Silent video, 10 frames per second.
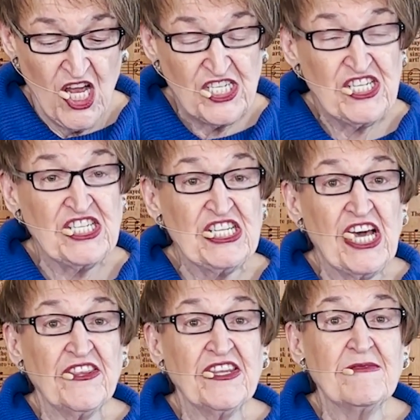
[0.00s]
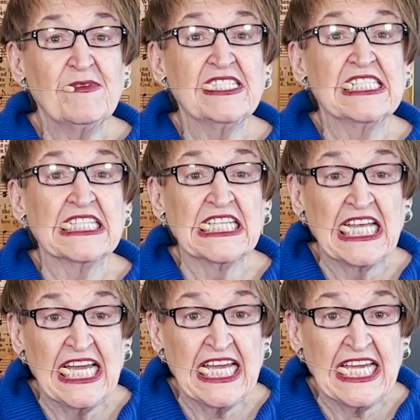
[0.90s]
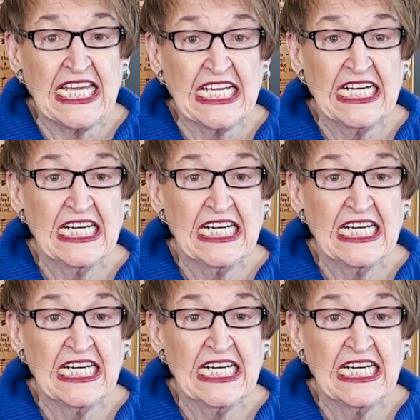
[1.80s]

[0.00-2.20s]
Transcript: did nothing but delay